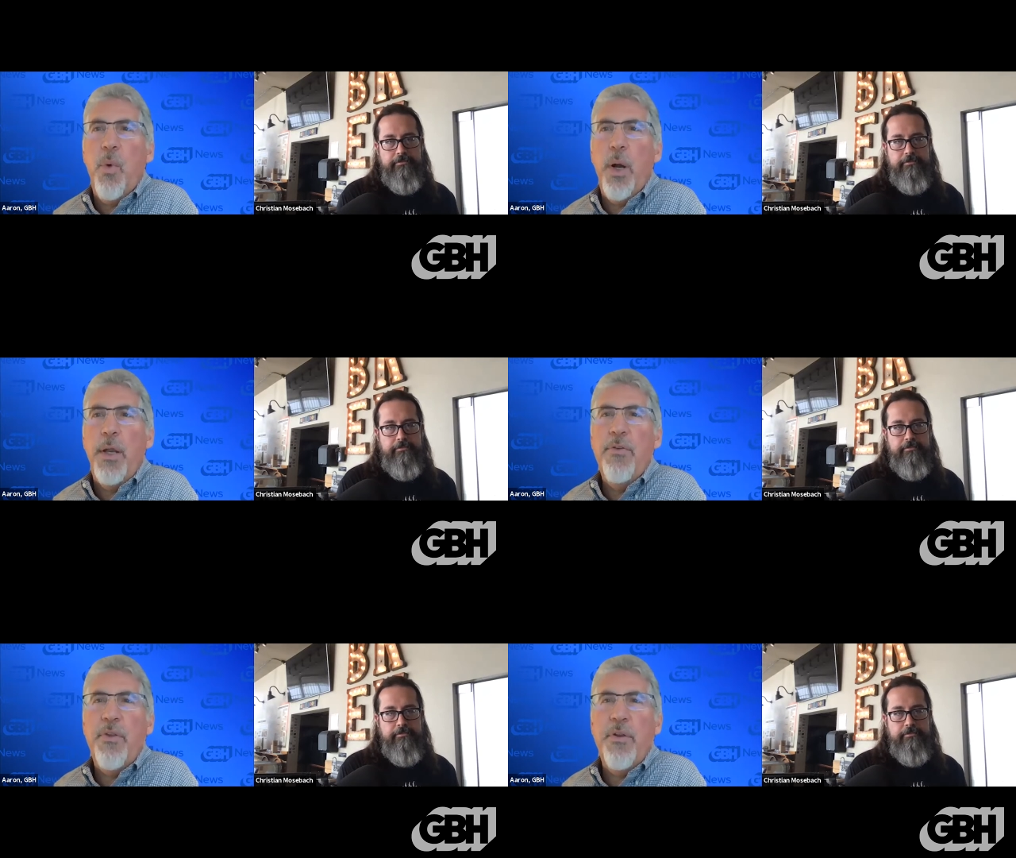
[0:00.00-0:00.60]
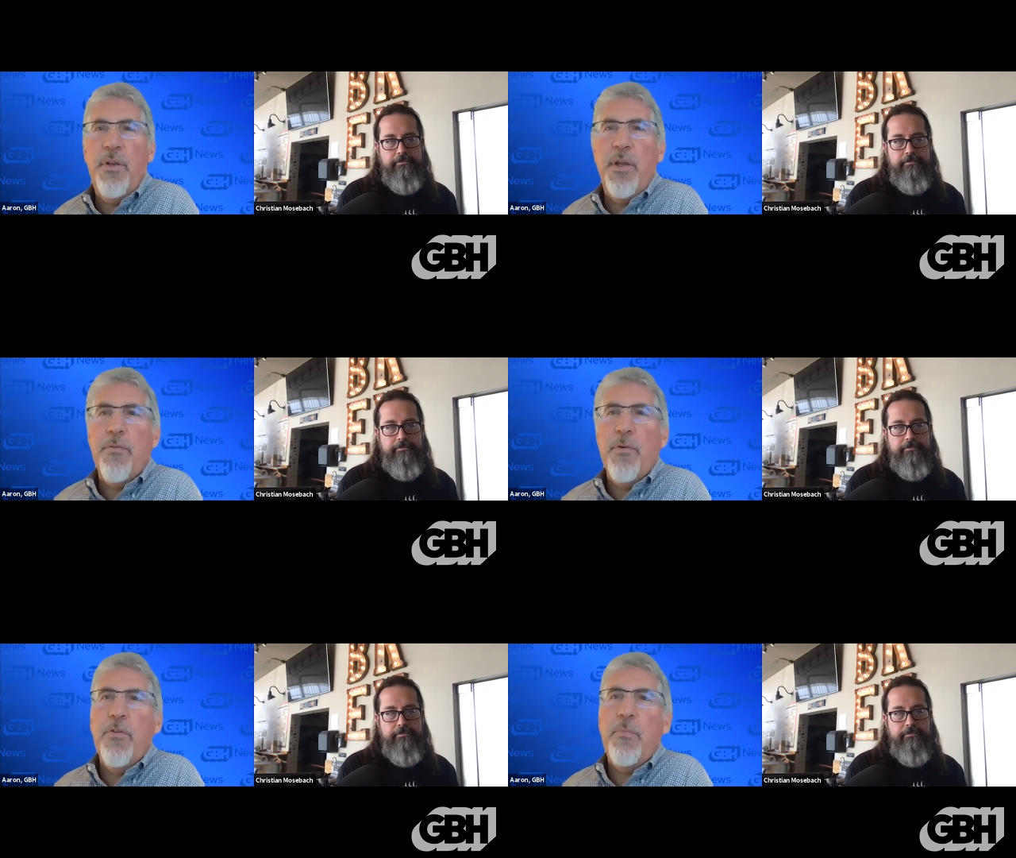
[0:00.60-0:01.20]
Speaker 1: what is the
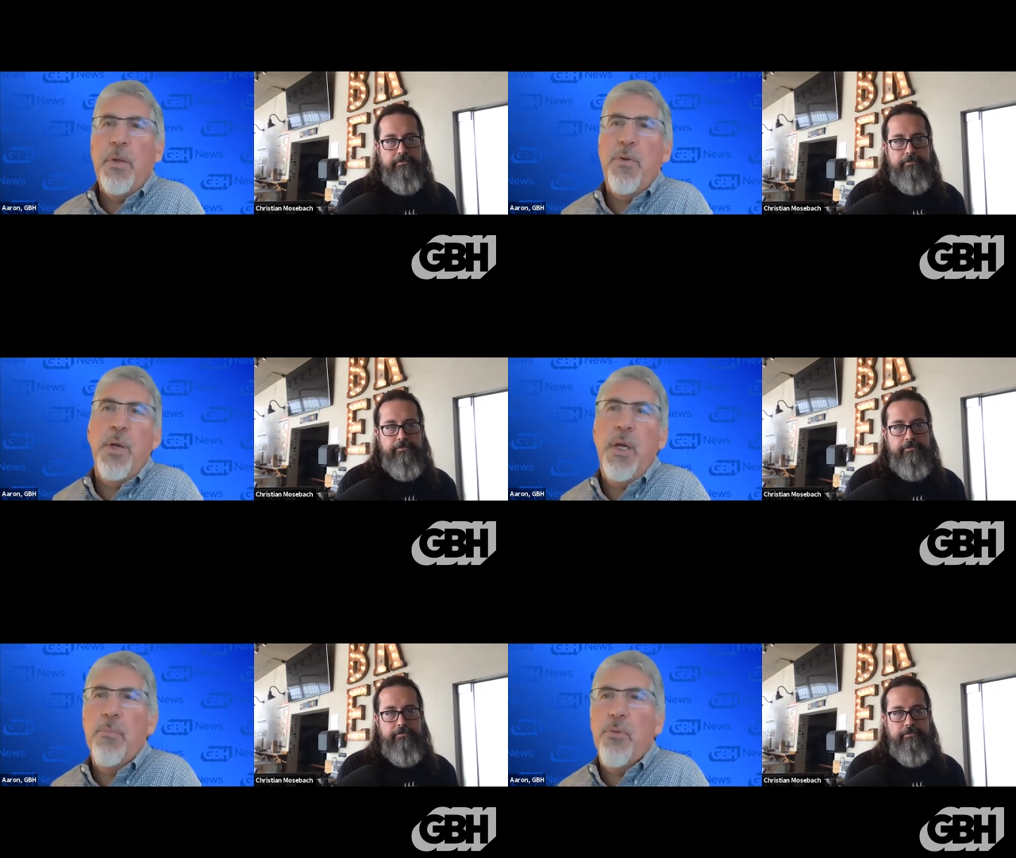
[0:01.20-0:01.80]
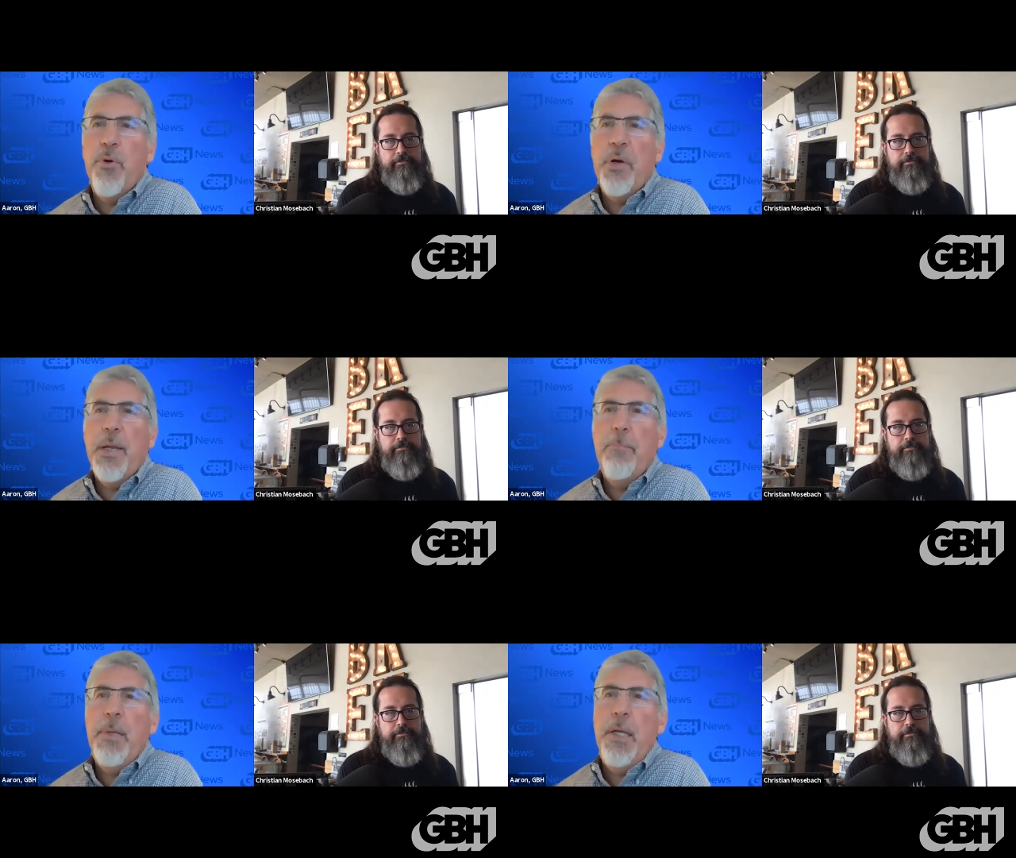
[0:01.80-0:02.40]
difference between
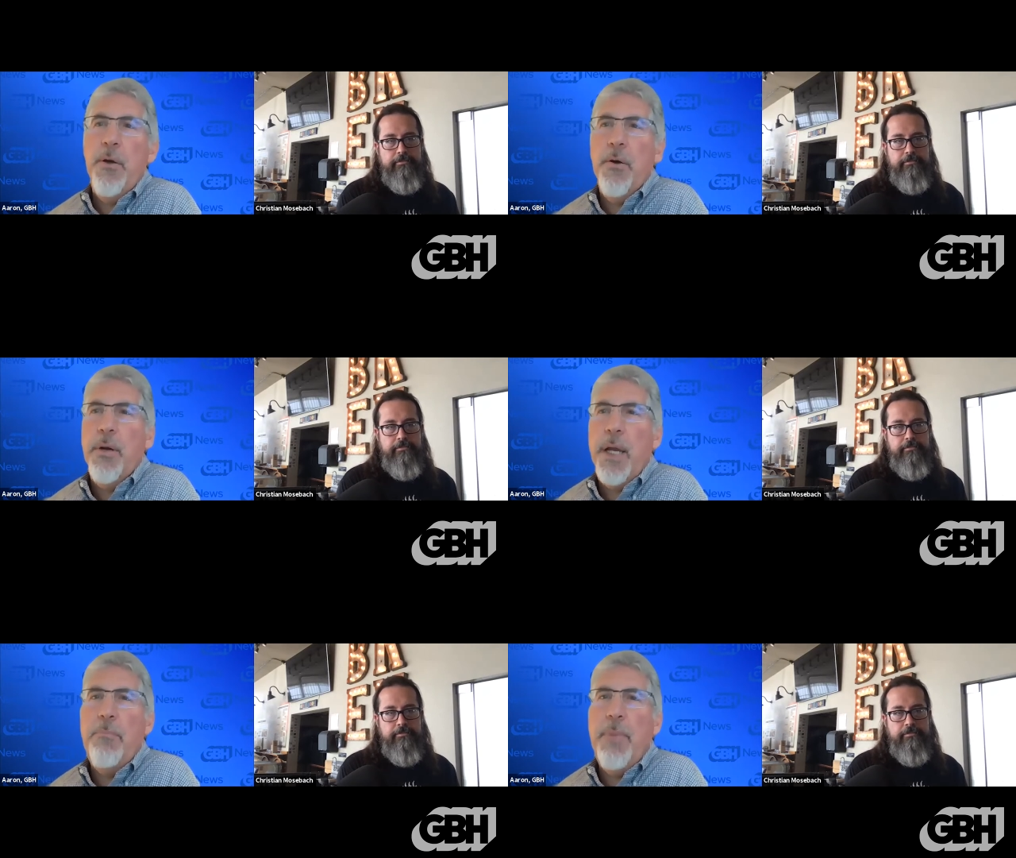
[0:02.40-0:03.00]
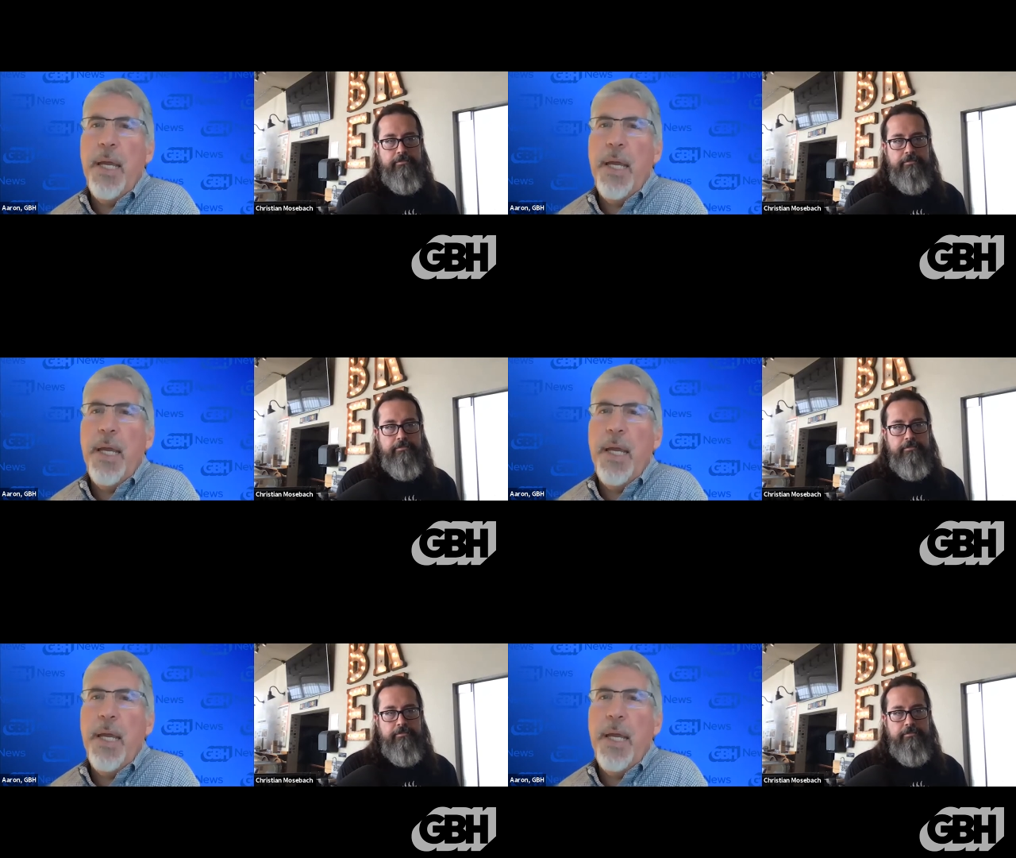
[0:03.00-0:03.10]
brewing beer and